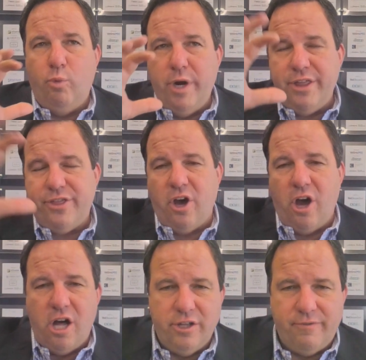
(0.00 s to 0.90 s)
with
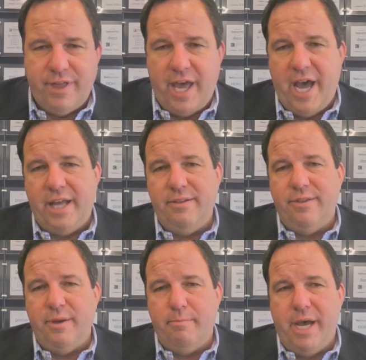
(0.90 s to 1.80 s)
all of that,
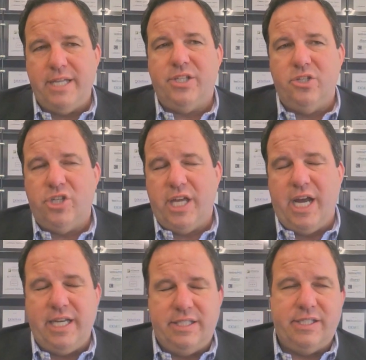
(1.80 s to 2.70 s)
the message that
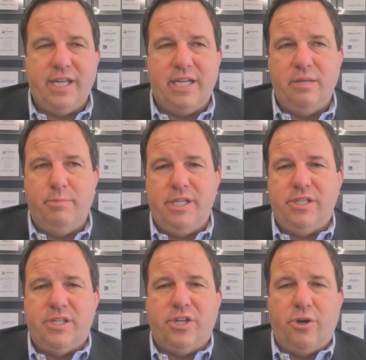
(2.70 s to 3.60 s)
I send to
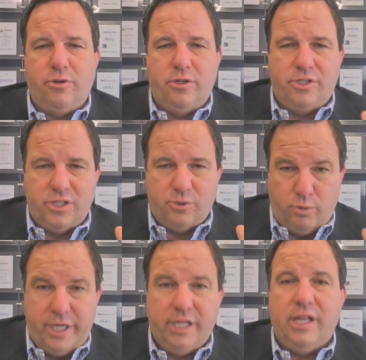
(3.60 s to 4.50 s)
business owners is
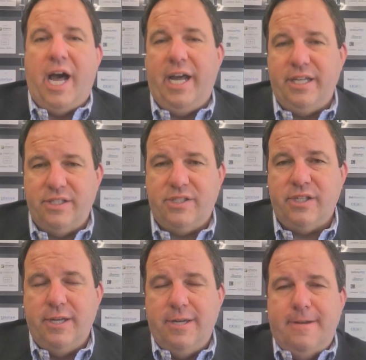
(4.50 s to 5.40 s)

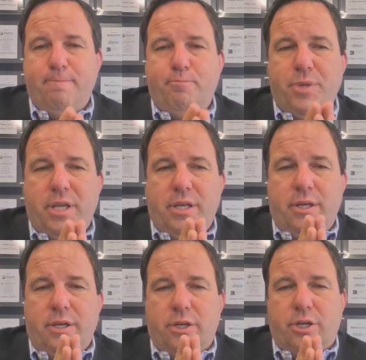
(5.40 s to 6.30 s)
realize,
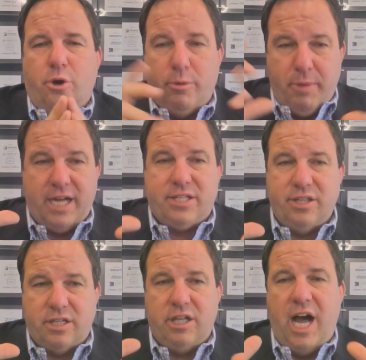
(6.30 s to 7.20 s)
going back
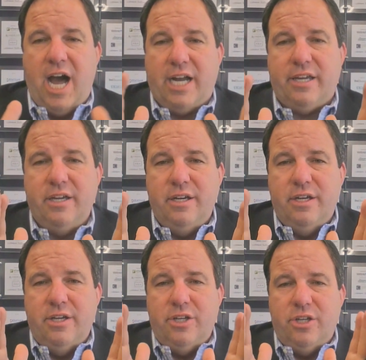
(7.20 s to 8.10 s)
to the clock,
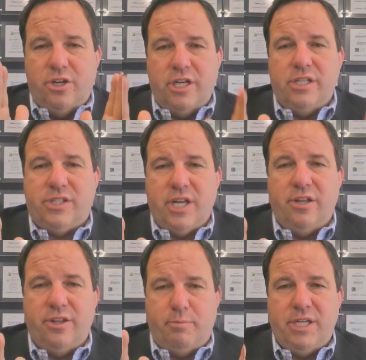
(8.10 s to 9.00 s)
you're going to
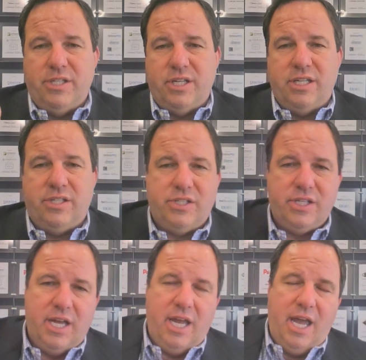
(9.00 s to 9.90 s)
sell the
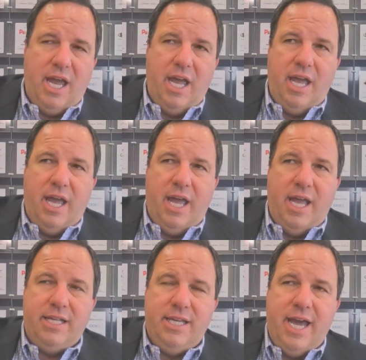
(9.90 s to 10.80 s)
business.
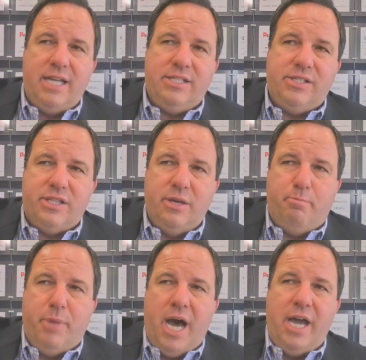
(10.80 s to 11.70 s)
And yes, the
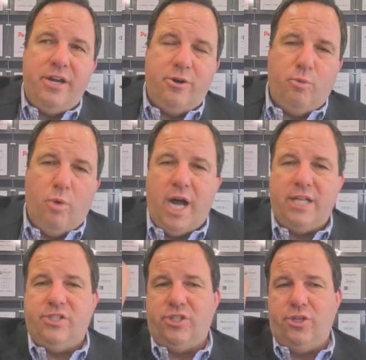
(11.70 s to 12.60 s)
buyer
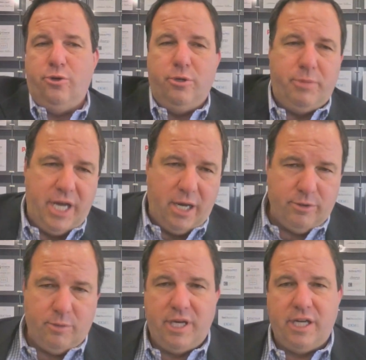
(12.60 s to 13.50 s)
wants you to be
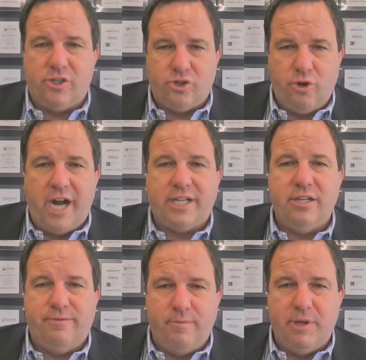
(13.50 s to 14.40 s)
able to be
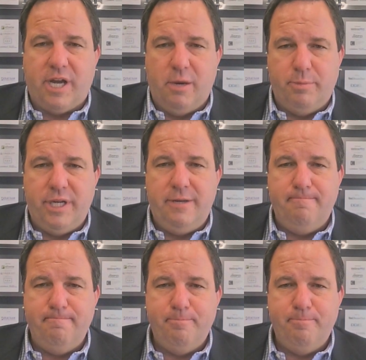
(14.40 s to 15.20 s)
extracted from the company.